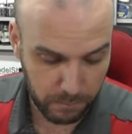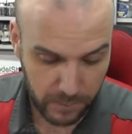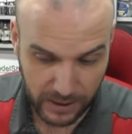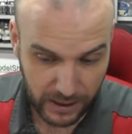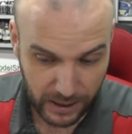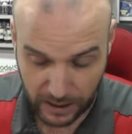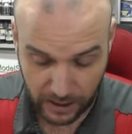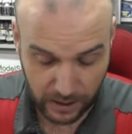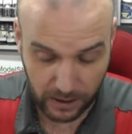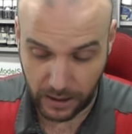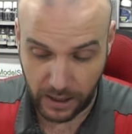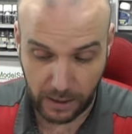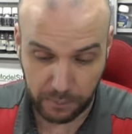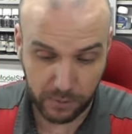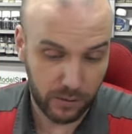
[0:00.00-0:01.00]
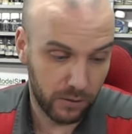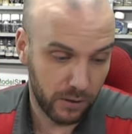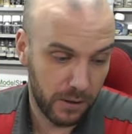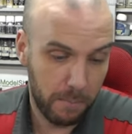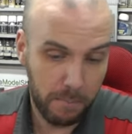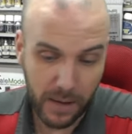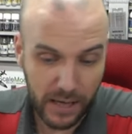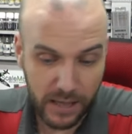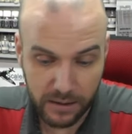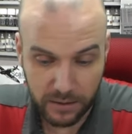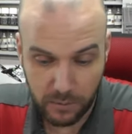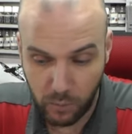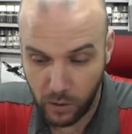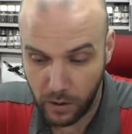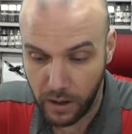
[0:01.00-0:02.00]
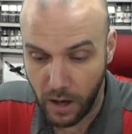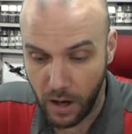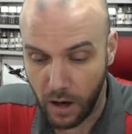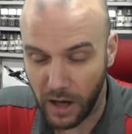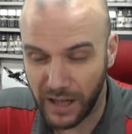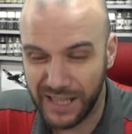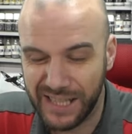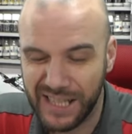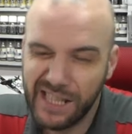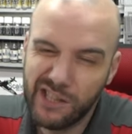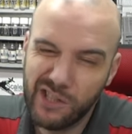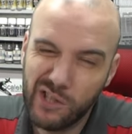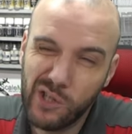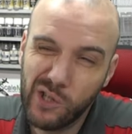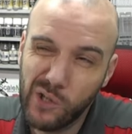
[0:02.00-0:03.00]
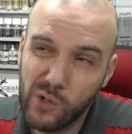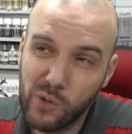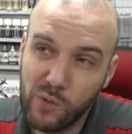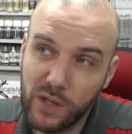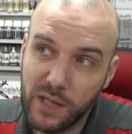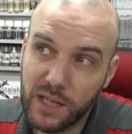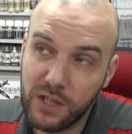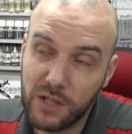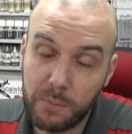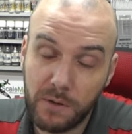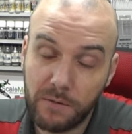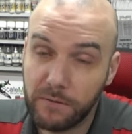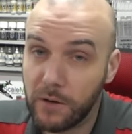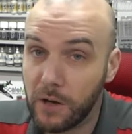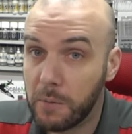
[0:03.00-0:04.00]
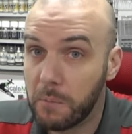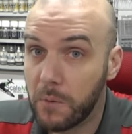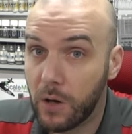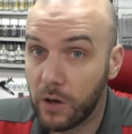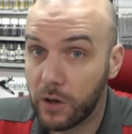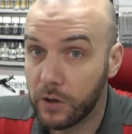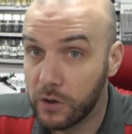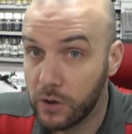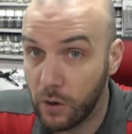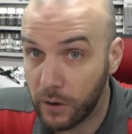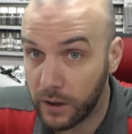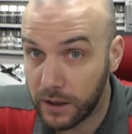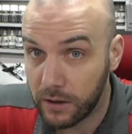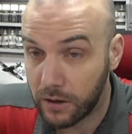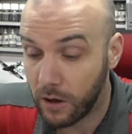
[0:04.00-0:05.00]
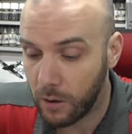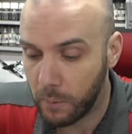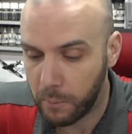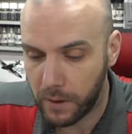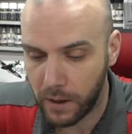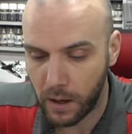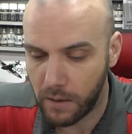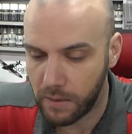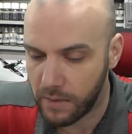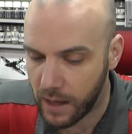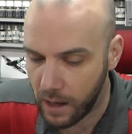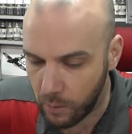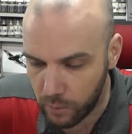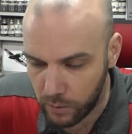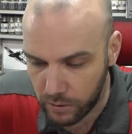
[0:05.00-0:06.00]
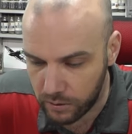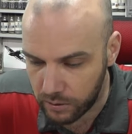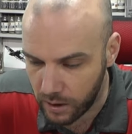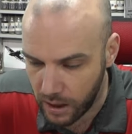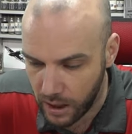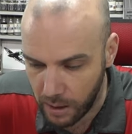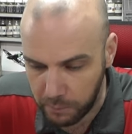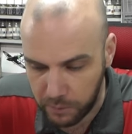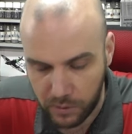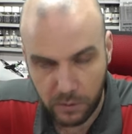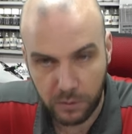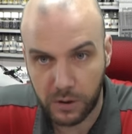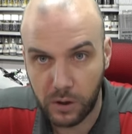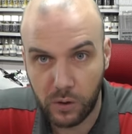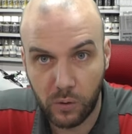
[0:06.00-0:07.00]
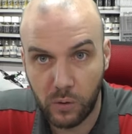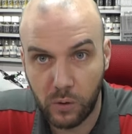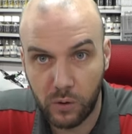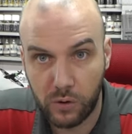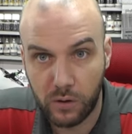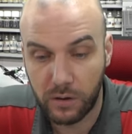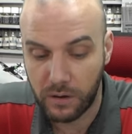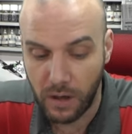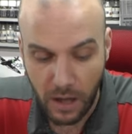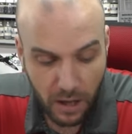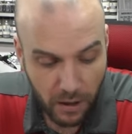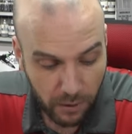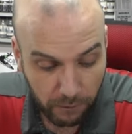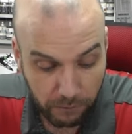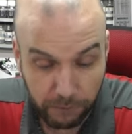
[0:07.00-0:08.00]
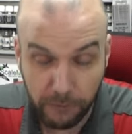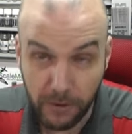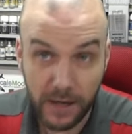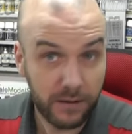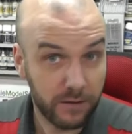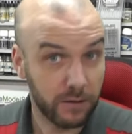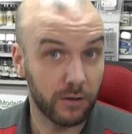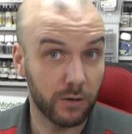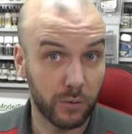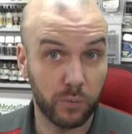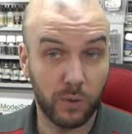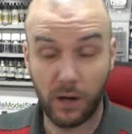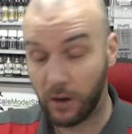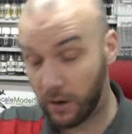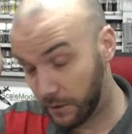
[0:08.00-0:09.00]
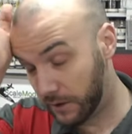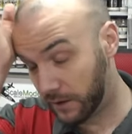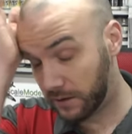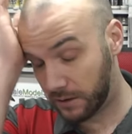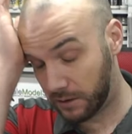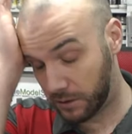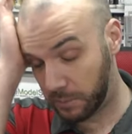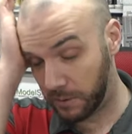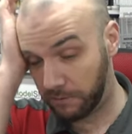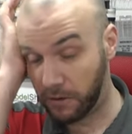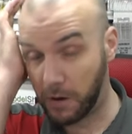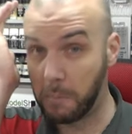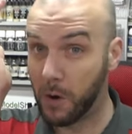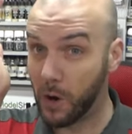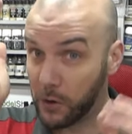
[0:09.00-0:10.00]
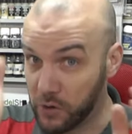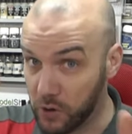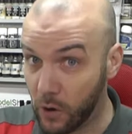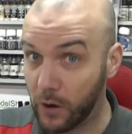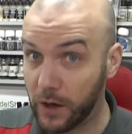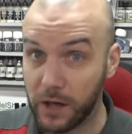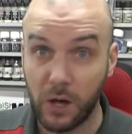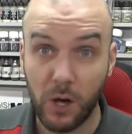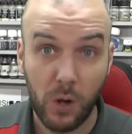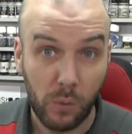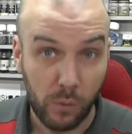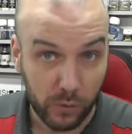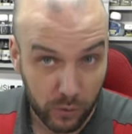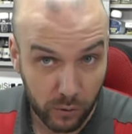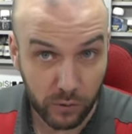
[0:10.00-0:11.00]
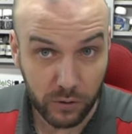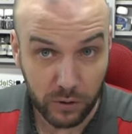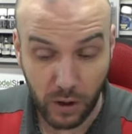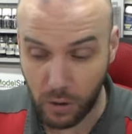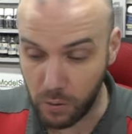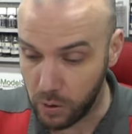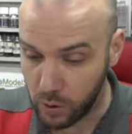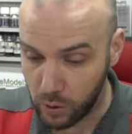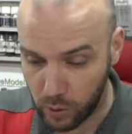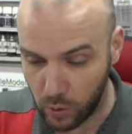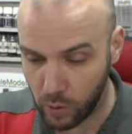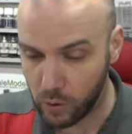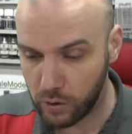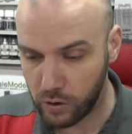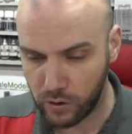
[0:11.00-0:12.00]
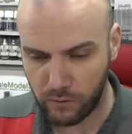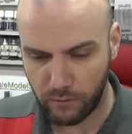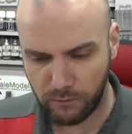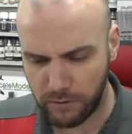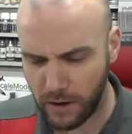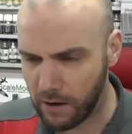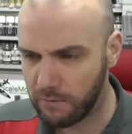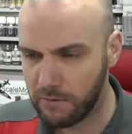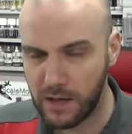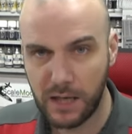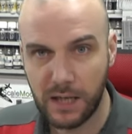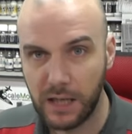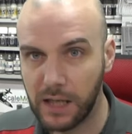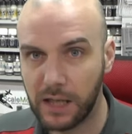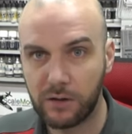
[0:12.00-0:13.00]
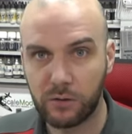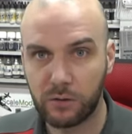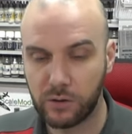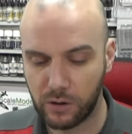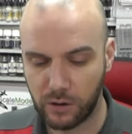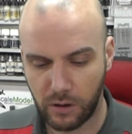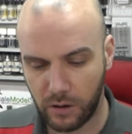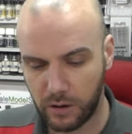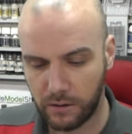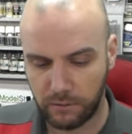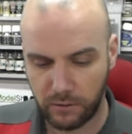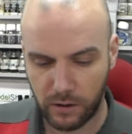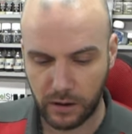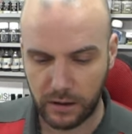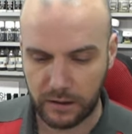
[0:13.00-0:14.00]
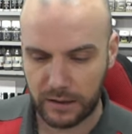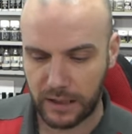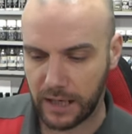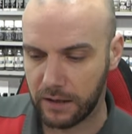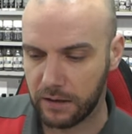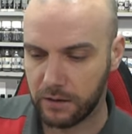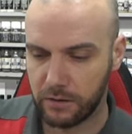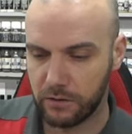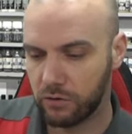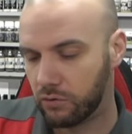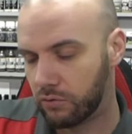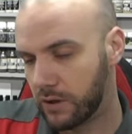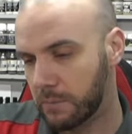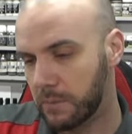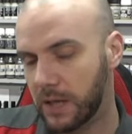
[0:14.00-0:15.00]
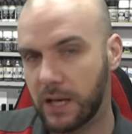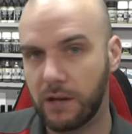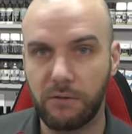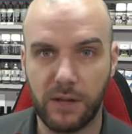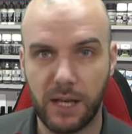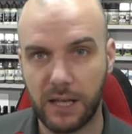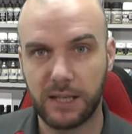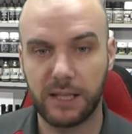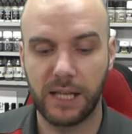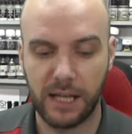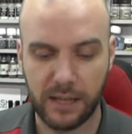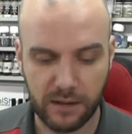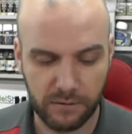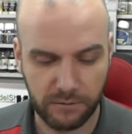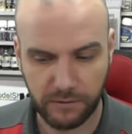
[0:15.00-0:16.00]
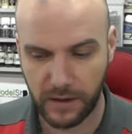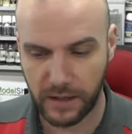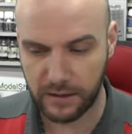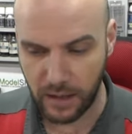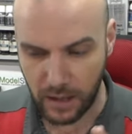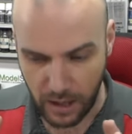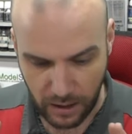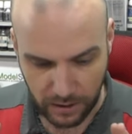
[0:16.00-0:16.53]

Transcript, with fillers: be an absolutely amazing one. I did do the Spitfire Mark 9 cockpit and that was absolutely gorgeous. The fit as well on the Spitfire Mark 9 was also gorgeous. Very little to kind of like sand and trim here and there to get it to fit.